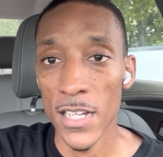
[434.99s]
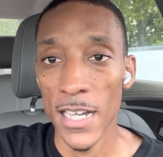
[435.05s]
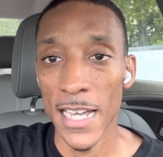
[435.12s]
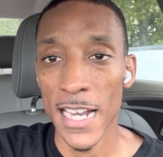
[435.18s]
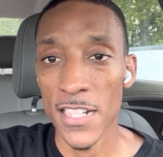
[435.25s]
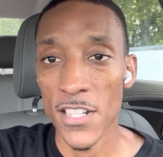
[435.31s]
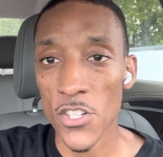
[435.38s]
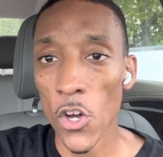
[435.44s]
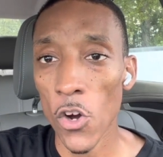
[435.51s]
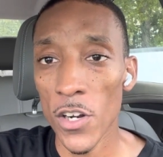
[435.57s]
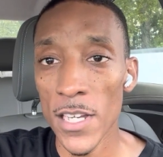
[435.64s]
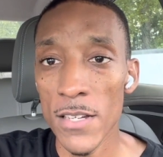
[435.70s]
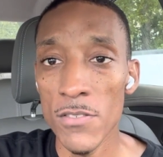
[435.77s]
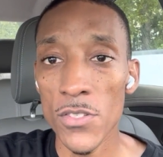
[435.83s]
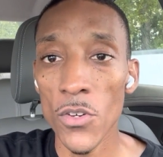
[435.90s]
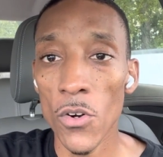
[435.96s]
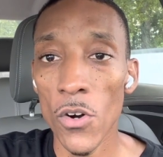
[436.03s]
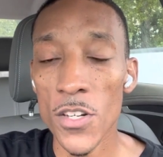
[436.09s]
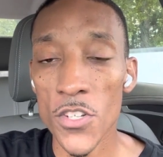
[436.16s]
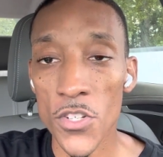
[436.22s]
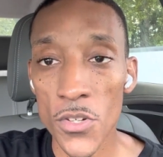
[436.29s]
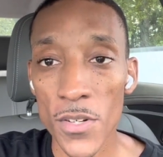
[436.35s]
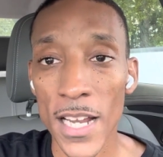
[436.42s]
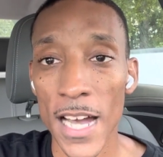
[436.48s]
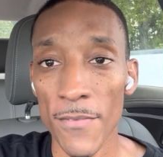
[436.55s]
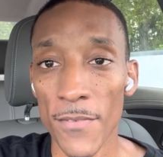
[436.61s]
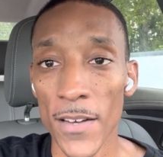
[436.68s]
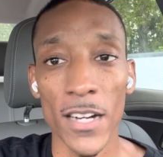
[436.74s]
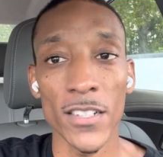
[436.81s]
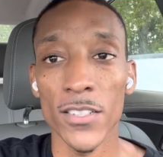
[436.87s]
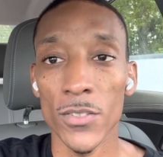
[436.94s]
and I saw that he was going two and a half
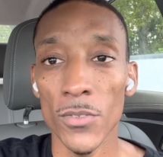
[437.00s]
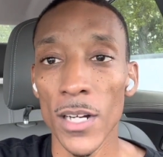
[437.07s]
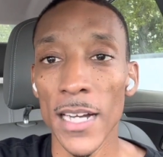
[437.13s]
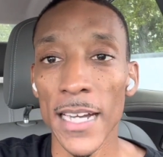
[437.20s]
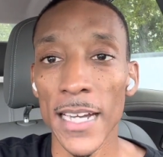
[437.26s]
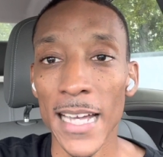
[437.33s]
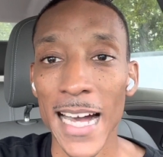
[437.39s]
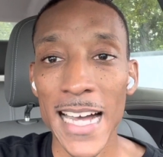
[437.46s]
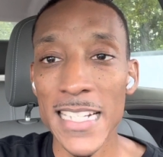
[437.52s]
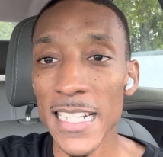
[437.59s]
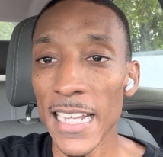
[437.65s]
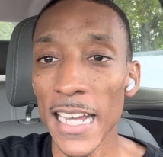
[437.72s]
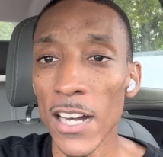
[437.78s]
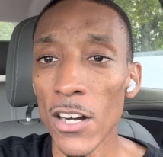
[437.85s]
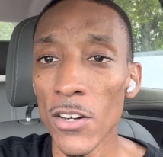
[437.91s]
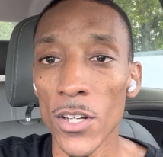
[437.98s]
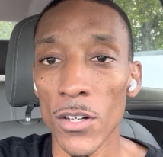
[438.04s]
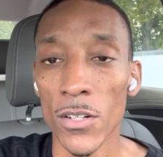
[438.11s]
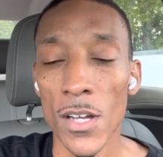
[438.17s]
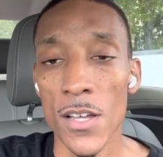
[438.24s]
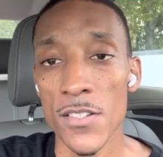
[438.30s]
hours away. I said, hell no.